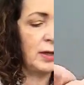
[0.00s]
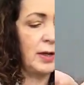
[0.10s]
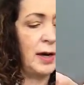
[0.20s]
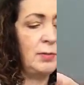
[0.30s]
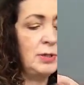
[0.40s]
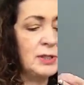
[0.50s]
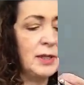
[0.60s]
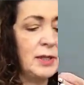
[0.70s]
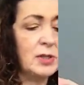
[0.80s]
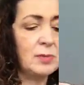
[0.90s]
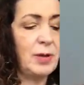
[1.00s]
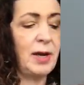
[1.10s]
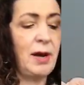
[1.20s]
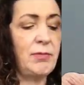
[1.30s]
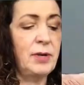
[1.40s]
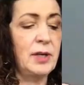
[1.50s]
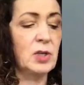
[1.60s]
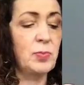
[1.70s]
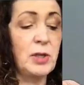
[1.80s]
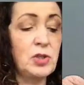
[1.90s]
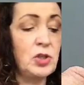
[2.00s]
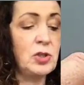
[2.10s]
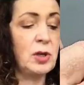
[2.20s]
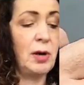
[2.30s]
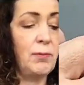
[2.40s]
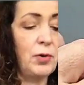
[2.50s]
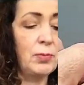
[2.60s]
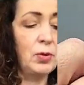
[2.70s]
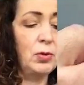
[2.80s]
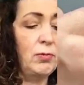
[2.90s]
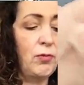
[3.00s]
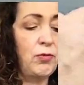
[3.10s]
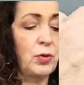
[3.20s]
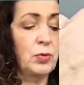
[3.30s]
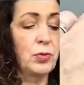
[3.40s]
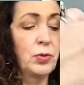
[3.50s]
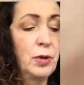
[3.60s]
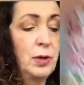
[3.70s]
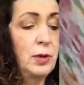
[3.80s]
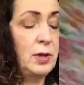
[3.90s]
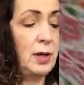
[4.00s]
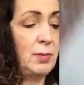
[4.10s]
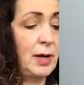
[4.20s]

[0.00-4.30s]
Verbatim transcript: and I would say that's about a half an inch, but it's just a comfortable fold in my